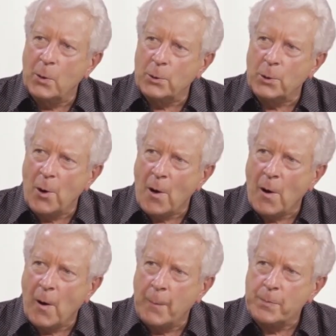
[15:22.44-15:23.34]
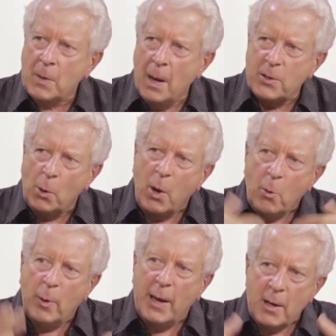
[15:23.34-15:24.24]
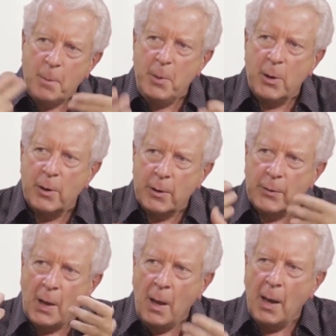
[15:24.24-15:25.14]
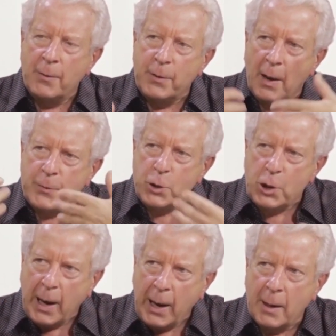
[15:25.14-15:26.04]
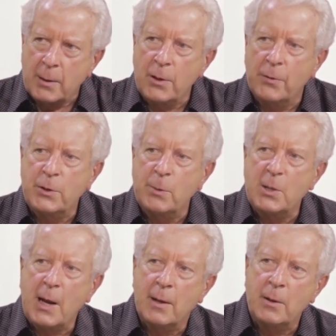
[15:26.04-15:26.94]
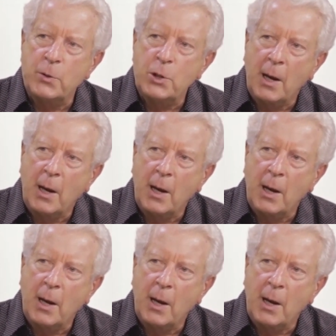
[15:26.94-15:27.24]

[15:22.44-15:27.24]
the old law. So we were in a period of change, of substantive